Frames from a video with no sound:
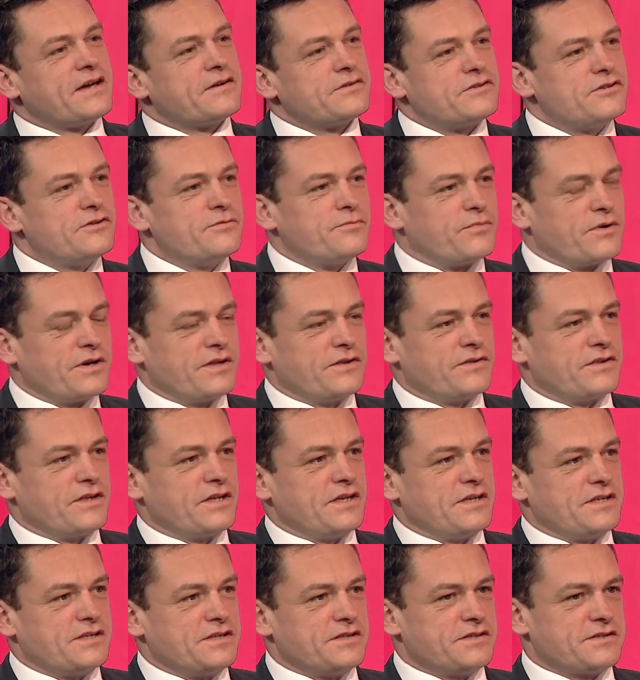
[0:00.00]
do you bring
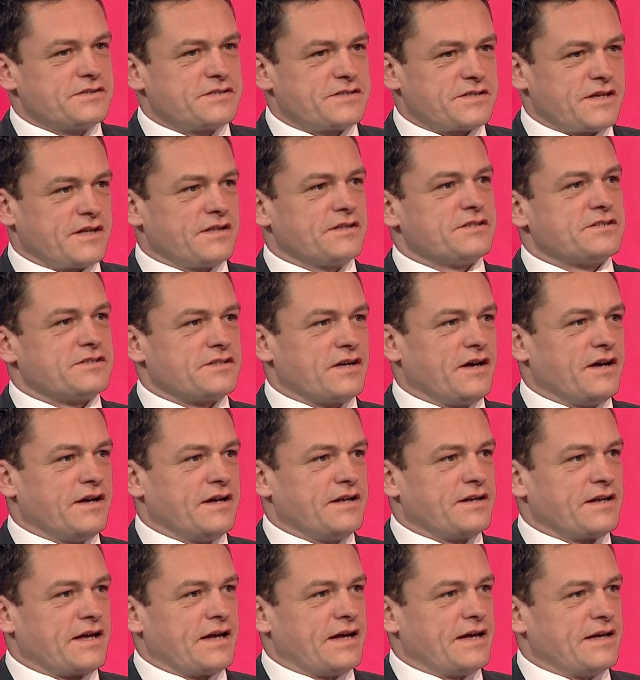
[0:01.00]
the sell side
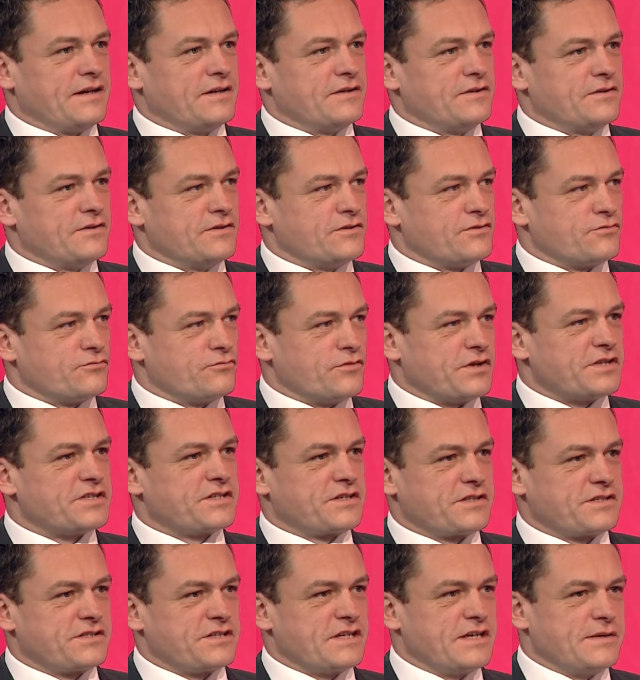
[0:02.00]
and
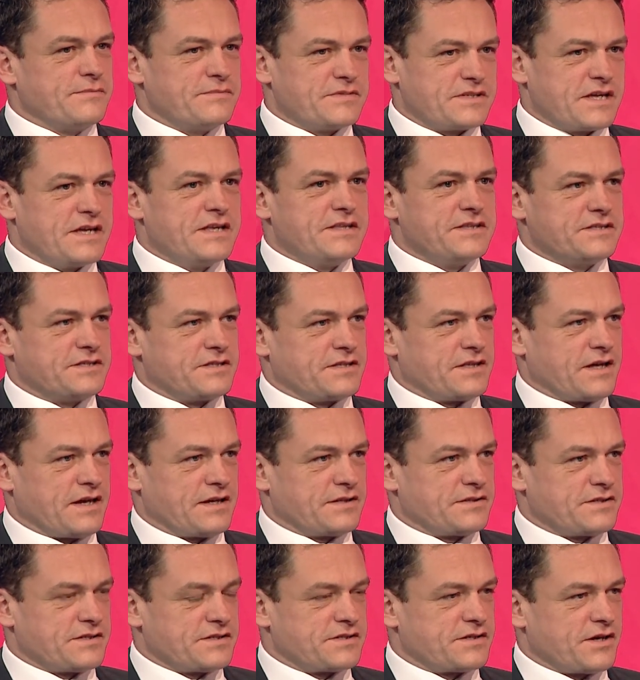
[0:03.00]
risk teams into that
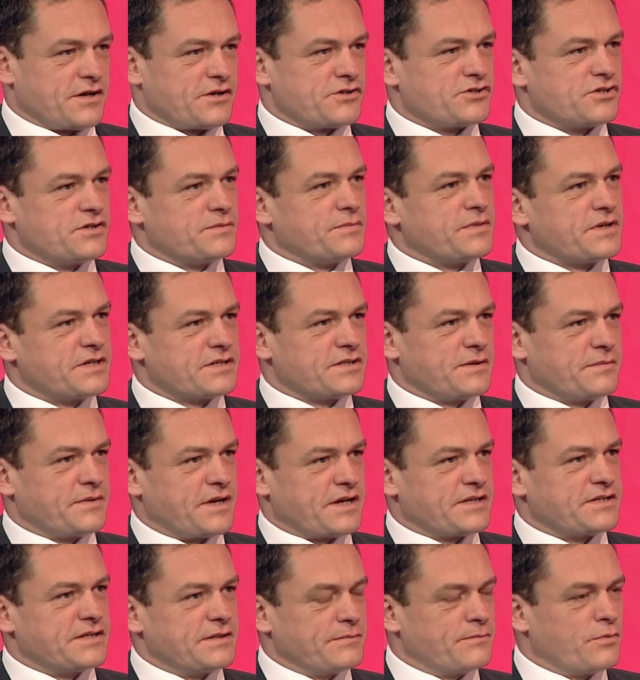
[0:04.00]
discussion? Because I'm
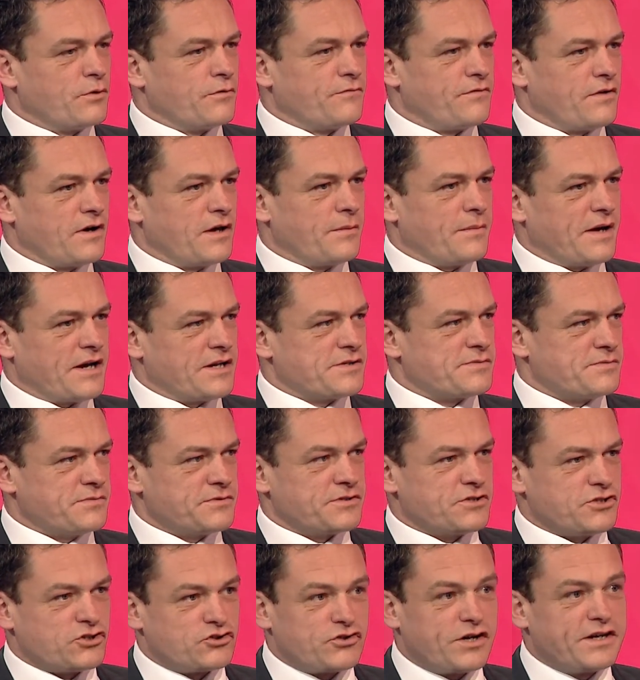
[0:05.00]
guessing portfolio management
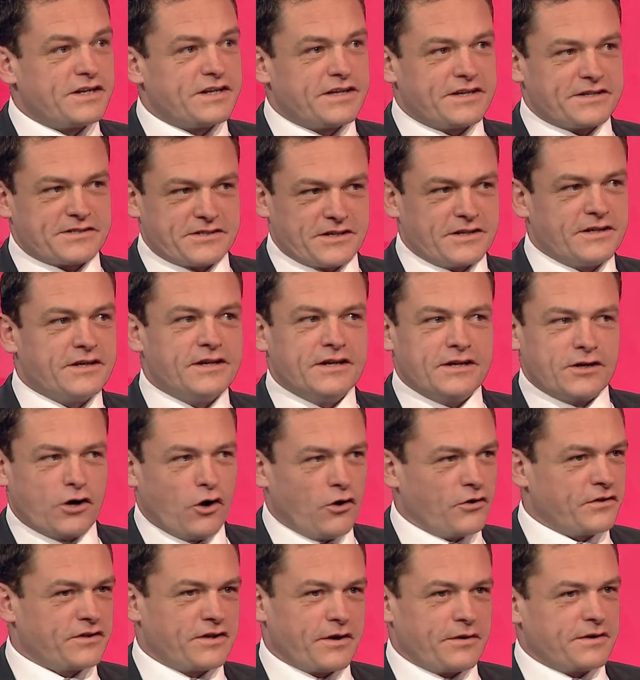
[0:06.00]
and trading is an
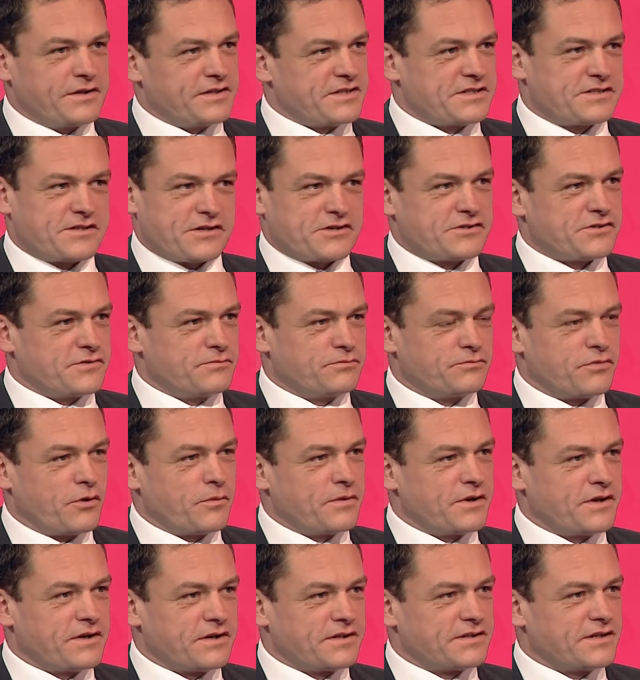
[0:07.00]
ongoing discussion,
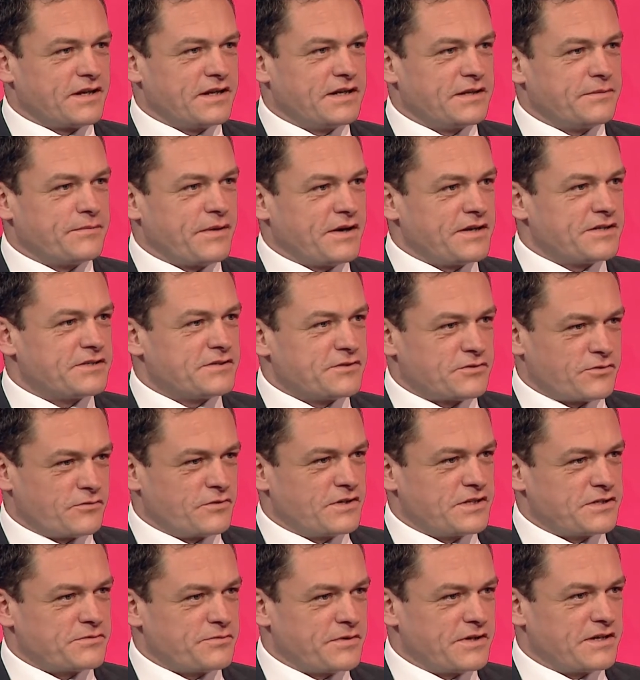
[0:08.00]
probably on a daily basis or at
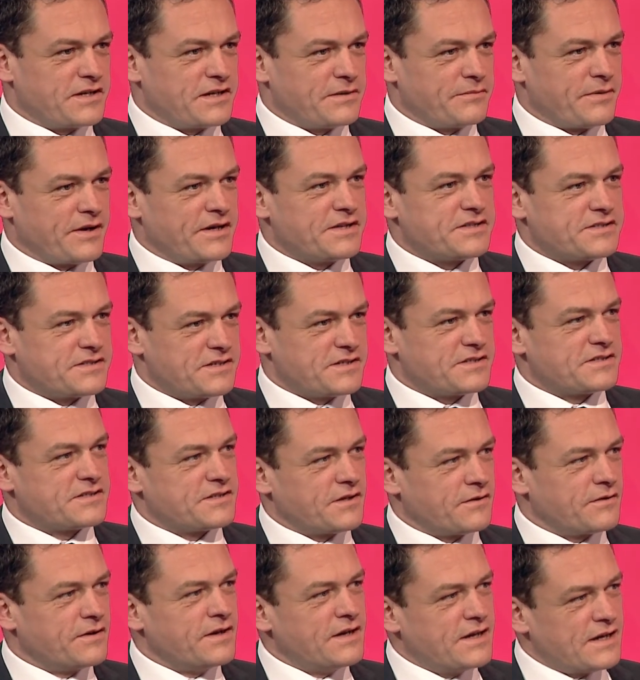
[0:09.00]
least weekly basis.
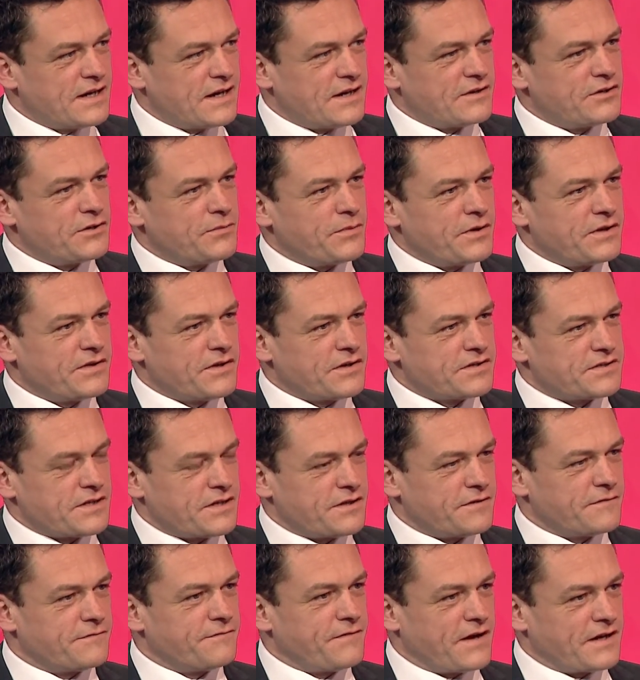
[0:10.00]
So how do you bring those
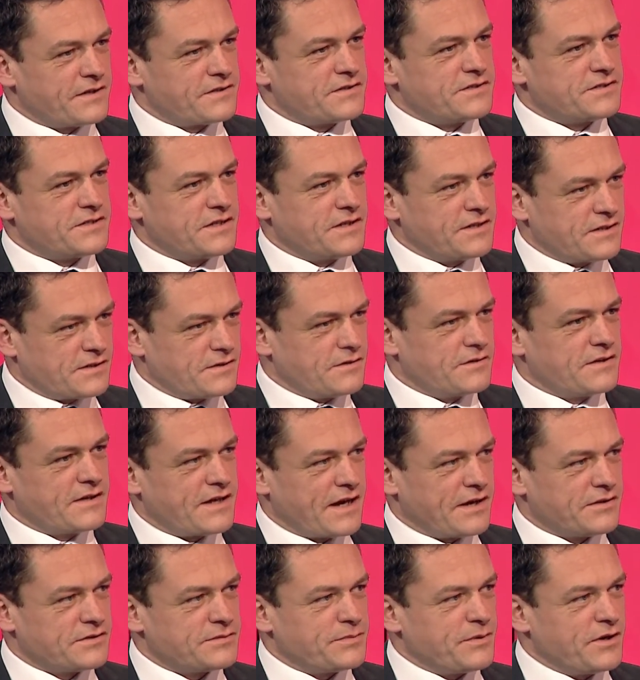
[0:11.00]
other factors in, including
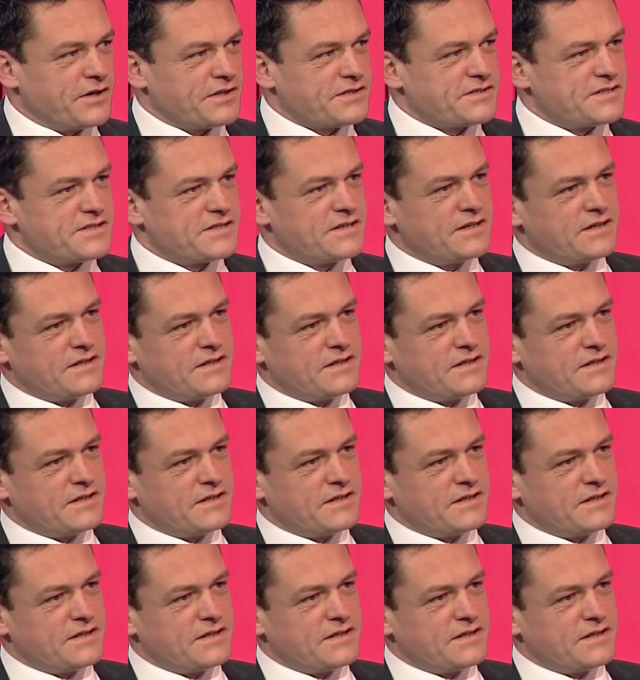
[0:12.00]
counterparts?